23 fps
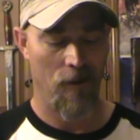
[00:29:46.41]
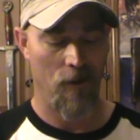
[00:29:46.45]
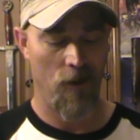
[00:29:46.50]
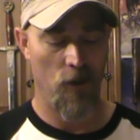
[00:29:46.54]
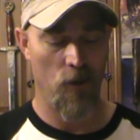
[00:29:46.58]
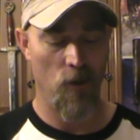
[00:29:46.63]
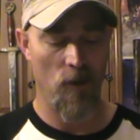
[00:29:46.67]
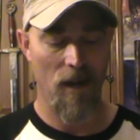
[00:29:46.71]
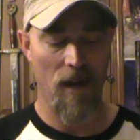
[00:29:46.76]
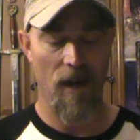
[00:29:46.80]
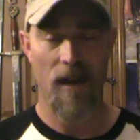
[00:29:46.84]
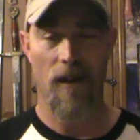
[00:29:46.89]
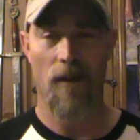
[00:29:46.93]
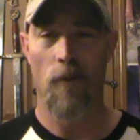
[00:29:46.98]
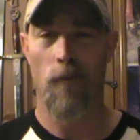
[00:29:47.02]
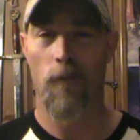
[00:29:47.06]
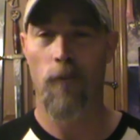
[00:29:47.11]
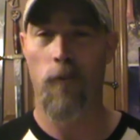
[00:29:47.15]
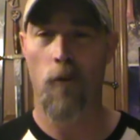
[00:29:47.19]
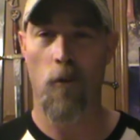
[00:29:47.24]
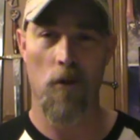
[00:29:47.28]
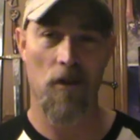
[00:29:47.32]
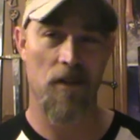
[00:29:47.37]
you needed a
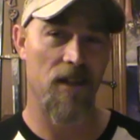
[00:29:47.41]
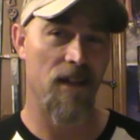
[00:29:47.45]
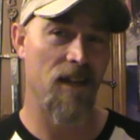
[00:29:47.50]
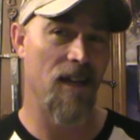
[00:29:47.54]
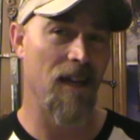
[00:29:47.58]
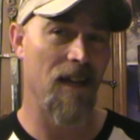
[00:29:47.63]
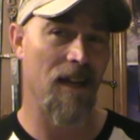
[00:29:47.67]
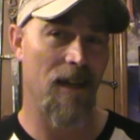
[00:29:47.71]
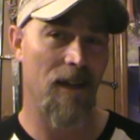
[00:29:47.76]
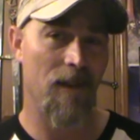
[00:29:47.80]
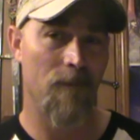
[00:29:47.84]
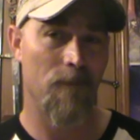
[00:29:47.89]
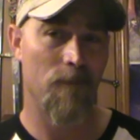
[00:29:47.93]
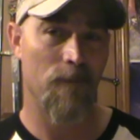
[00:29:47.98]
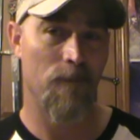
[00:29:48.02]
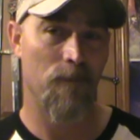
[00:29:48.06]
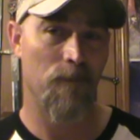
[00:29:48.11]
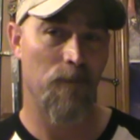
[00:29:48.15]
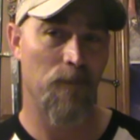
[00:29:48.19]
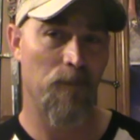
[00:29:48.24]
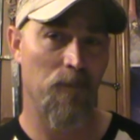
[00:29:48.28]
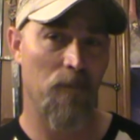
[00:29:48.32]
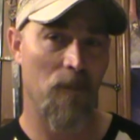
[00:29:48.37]
14
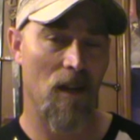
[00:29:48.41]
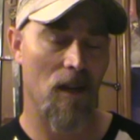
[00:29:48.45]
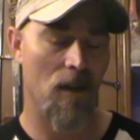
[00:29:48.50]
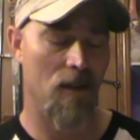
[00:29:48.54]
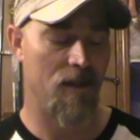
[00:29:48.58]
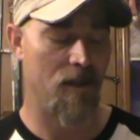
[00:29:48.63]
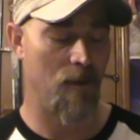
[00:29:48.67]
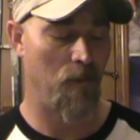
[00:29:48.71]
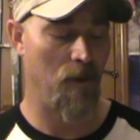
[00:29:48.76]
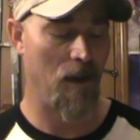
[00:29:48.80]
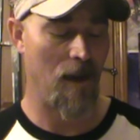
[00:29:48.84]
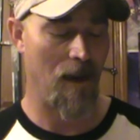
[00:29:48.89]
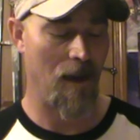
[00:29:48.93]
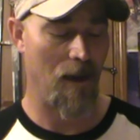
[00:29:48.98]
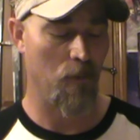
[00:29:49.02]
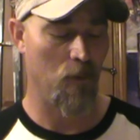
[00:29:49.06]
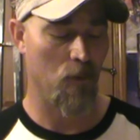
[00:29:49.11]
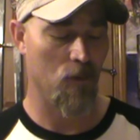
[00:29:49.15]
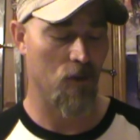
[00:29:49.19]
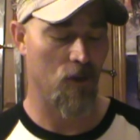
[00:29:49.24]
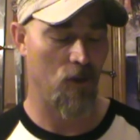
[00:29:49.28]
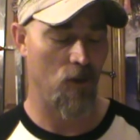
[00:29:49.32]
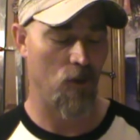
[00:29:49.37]
to be
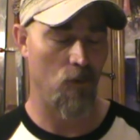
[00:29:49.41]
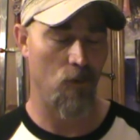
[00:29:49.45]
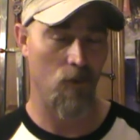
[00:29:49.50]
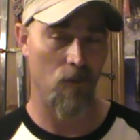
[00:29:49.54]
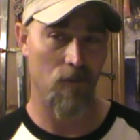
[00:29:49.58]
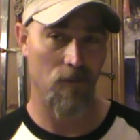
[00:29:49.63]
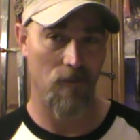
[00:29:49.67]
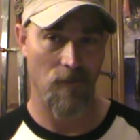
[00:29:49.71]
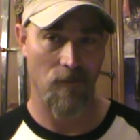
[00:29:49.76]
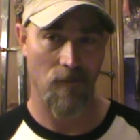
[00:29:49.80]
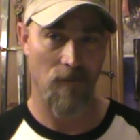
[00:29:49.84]
able to